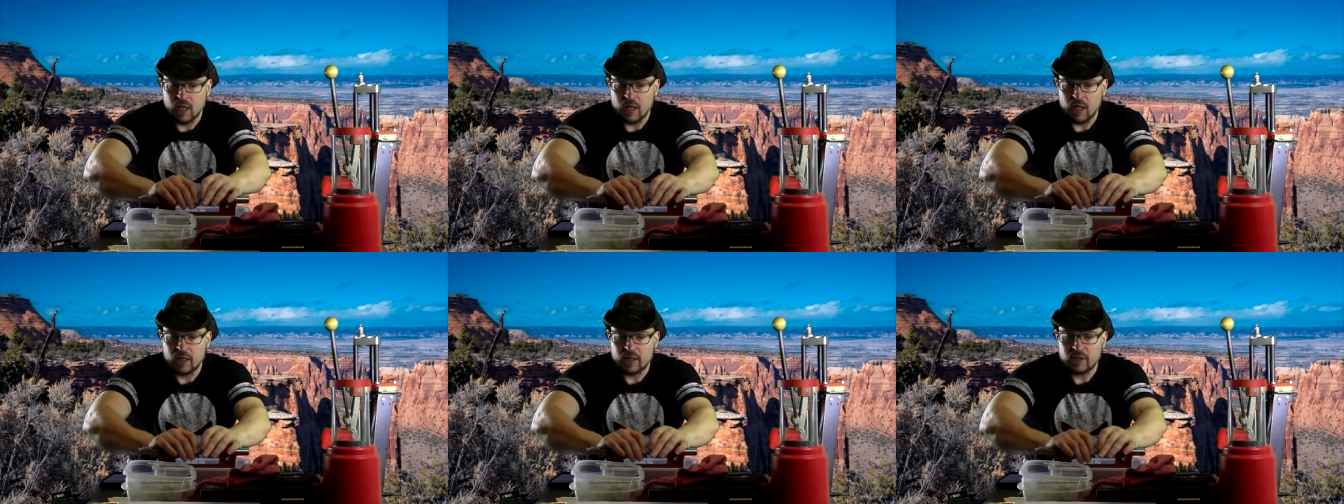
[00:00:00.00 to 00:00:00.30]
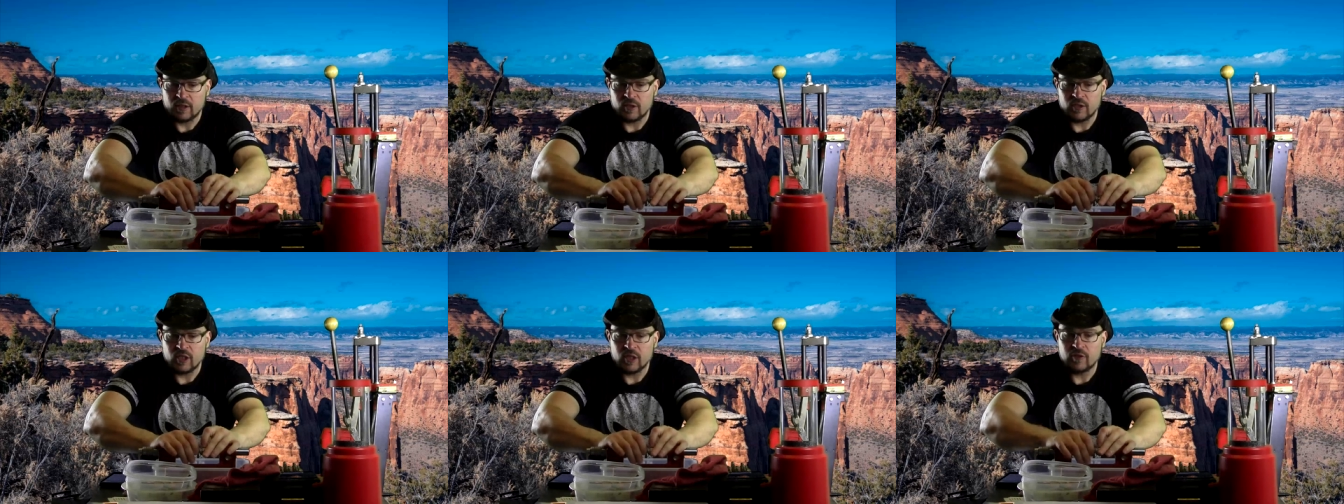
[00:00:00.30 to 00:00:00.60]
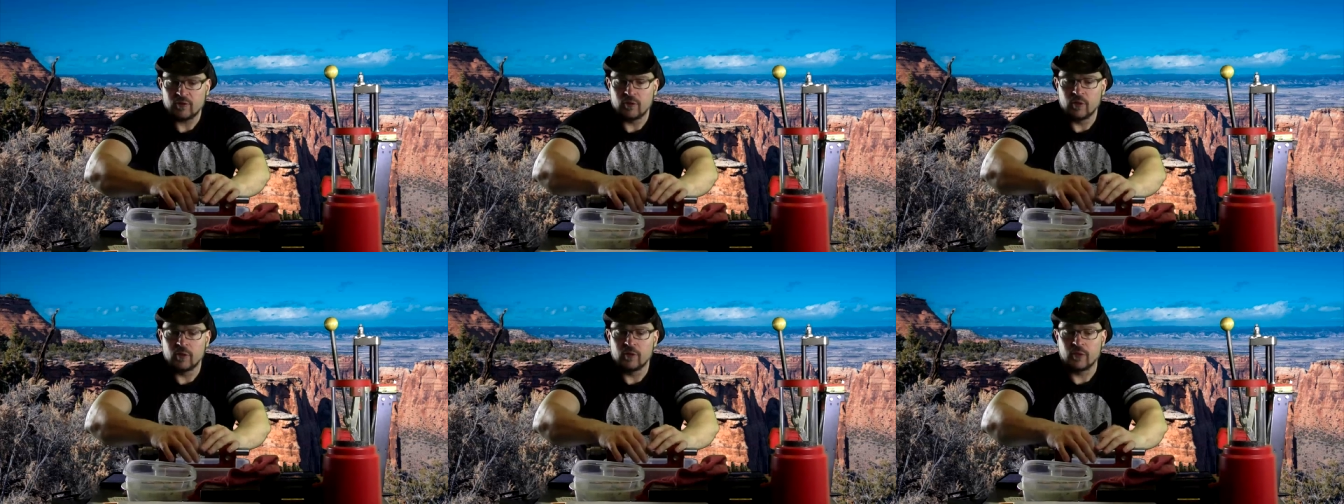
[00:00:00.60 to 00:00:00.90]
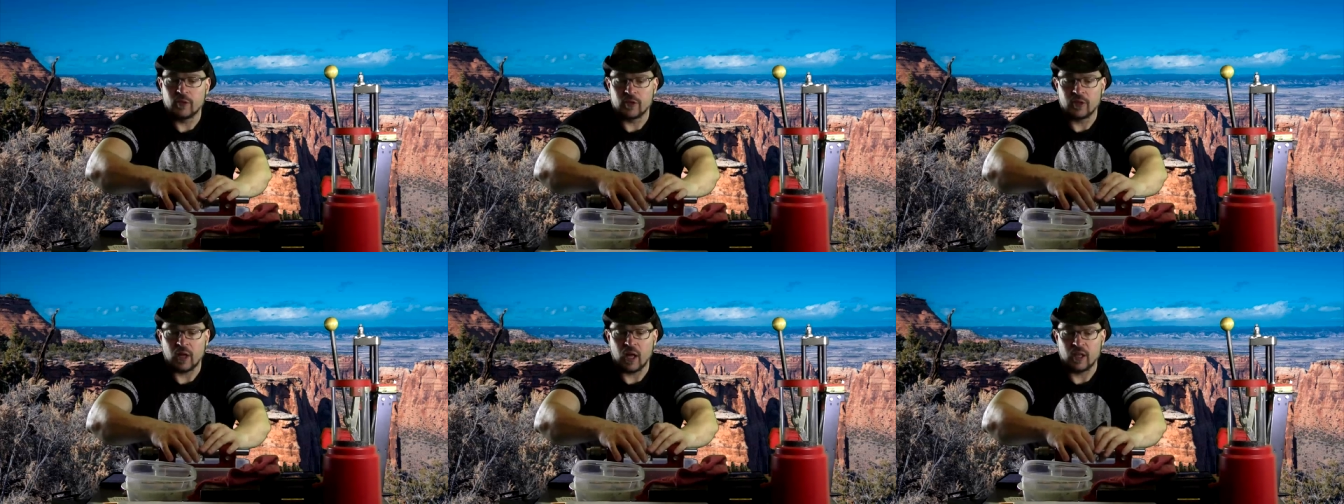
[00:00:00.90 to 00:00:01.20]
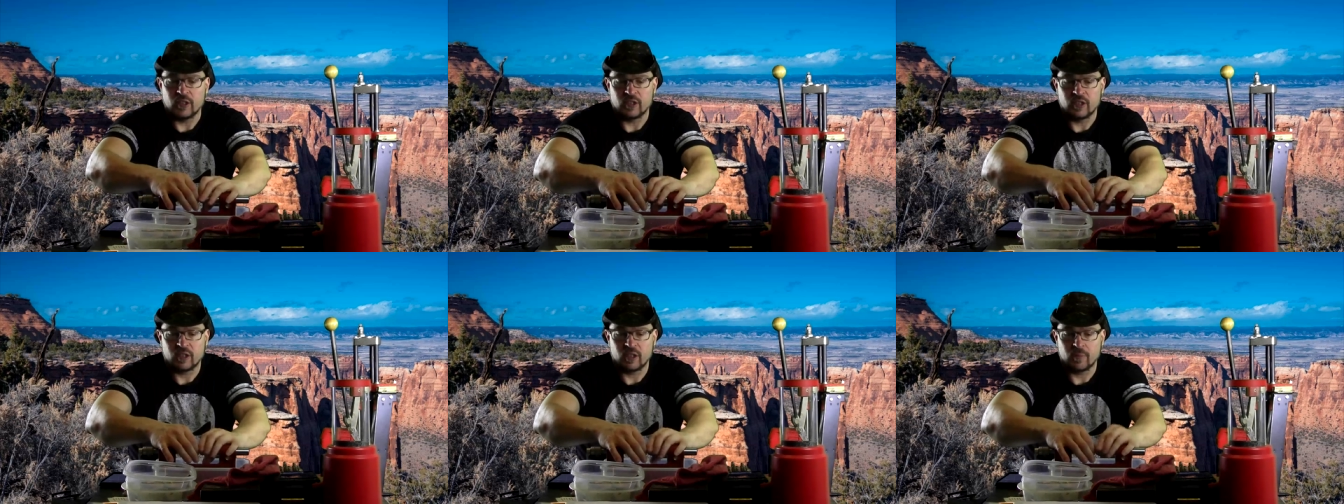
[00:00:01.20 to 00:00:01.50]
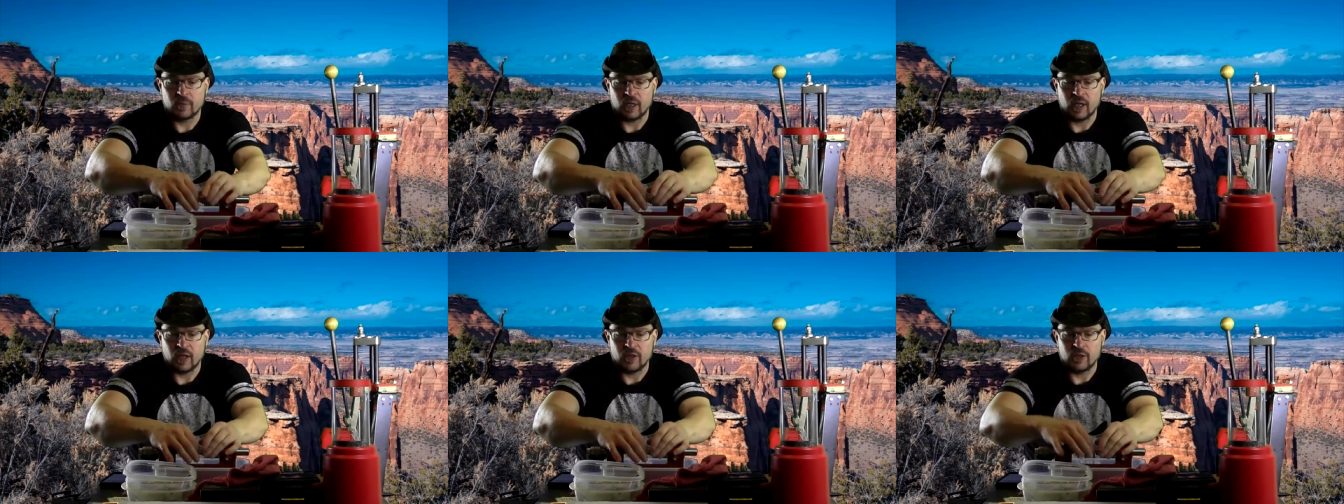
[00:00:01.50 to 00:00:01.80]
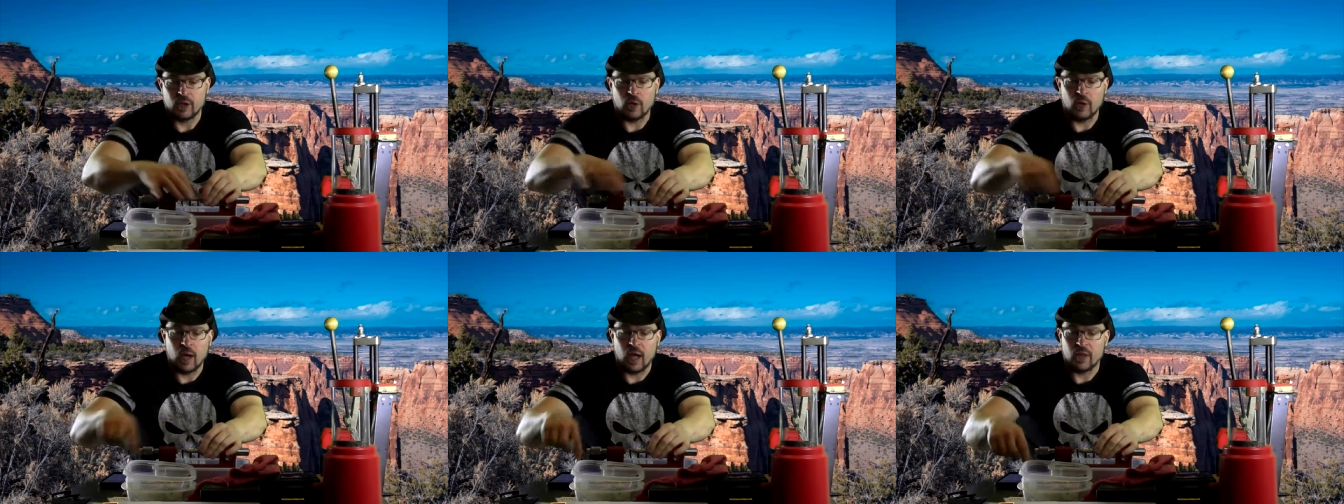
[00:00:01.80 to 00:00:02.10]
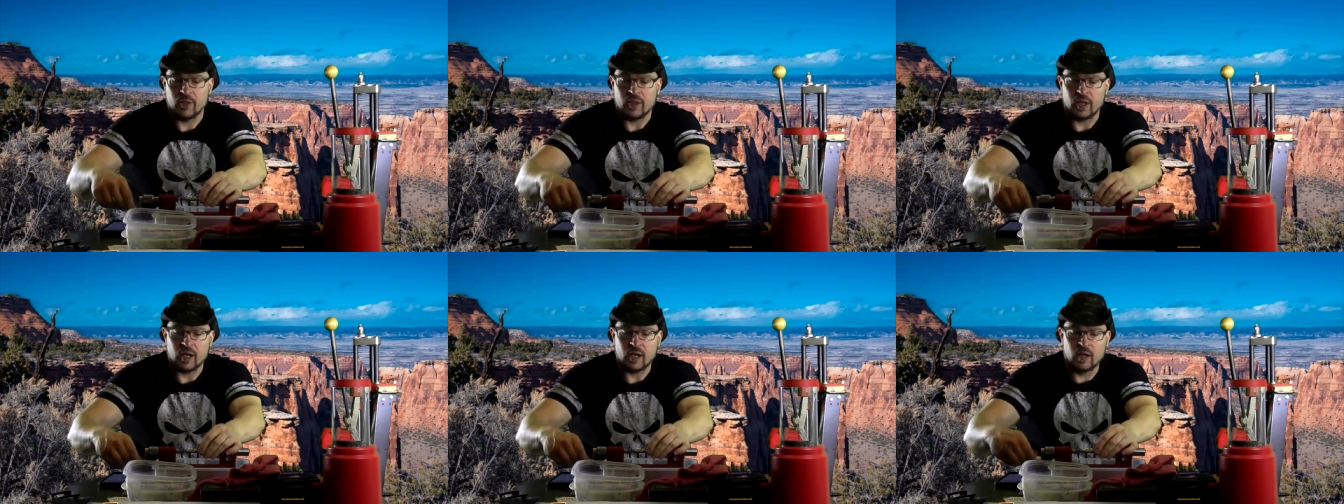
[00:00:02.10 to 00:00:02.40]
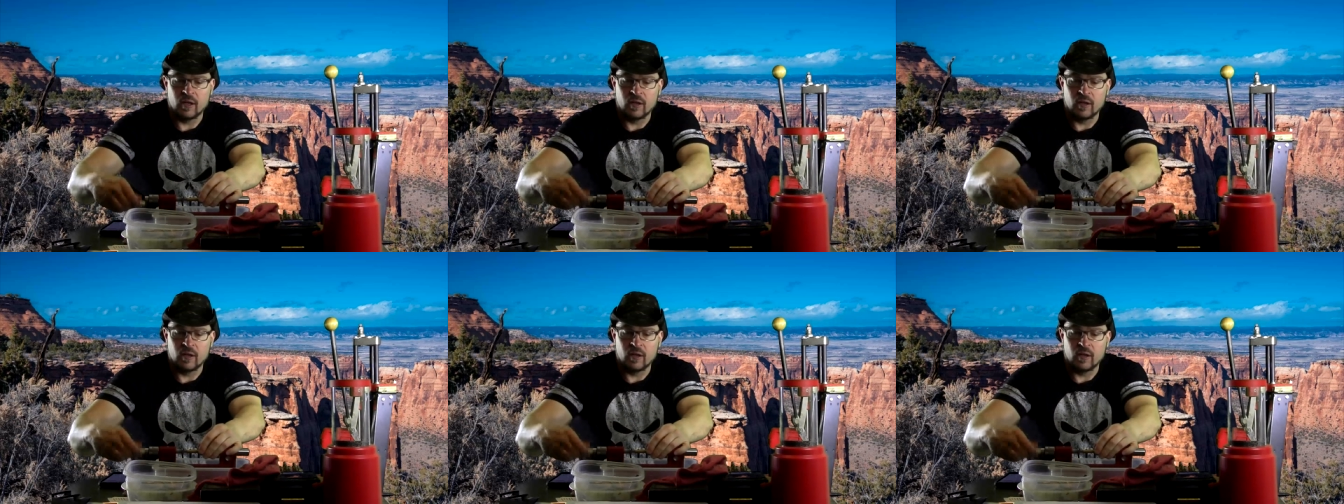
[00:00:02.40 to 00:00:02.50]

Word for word: Uh, so just food for thought, just something I'd throw out there.